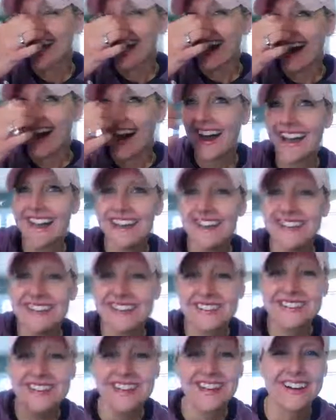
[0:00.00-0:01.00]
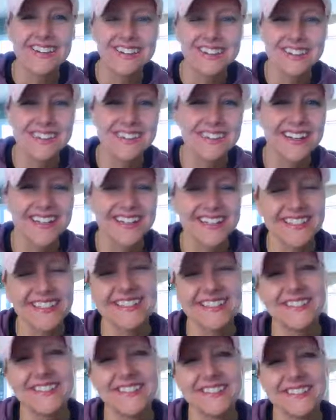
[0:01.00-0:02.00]
I love training
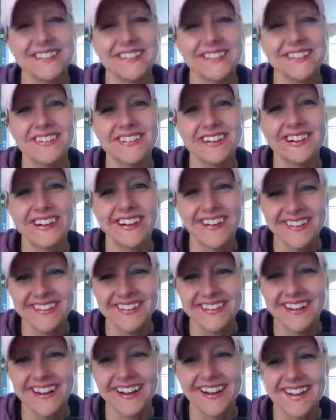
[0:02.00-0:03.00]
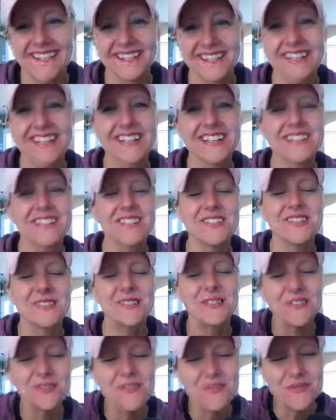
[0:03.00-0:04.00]
you online, because
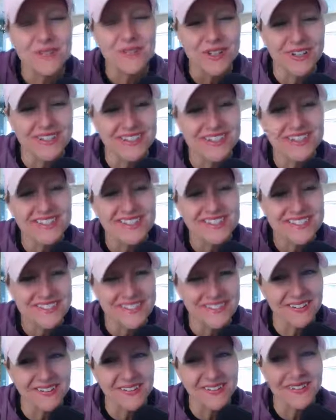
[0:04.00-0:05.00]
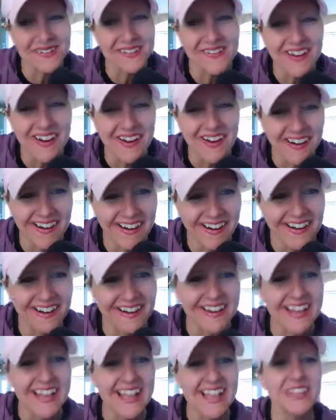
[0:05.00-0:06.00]
you work so
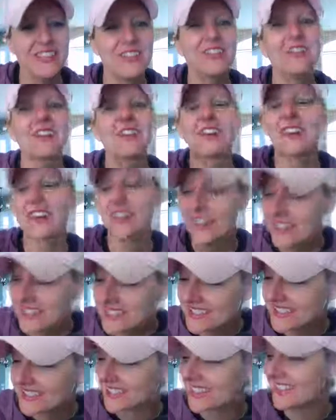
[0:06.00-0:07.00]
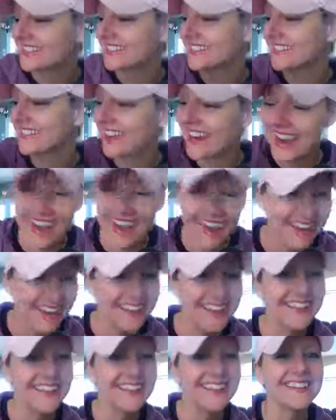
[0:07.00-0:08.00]
hard. You're cursing it, you're
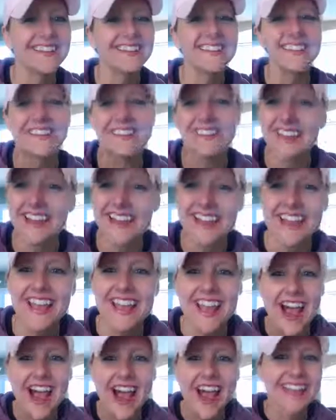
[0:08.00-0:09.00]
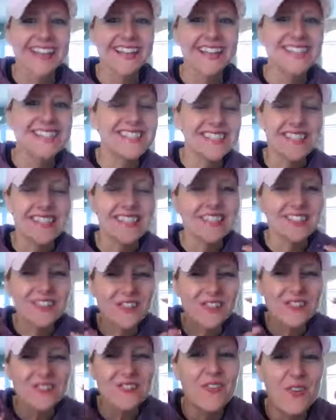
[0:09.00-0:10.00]
hating it, you're like, I can see it in
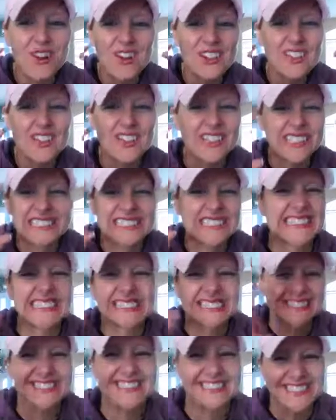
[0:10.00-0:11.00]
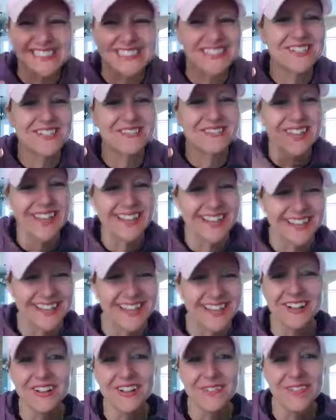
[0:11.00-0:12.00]
your voice, you're like, you just want to
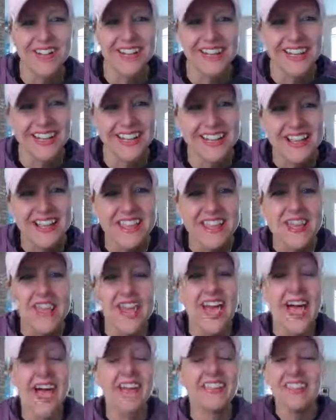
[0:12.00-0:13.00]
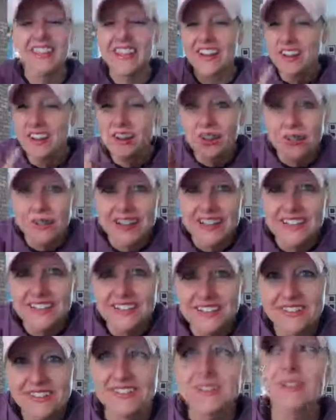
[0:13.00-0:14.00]
kill me. And then I'll correct
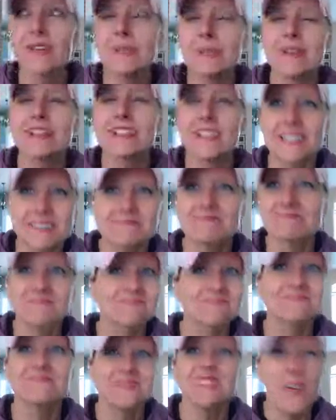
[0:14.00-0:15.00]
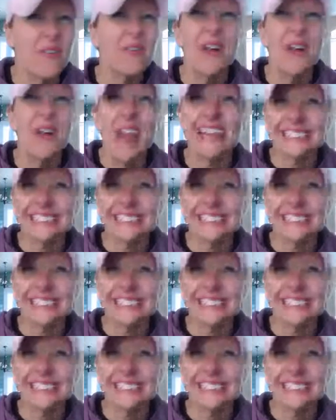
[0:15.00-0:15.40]
you, and you'll be like, okay.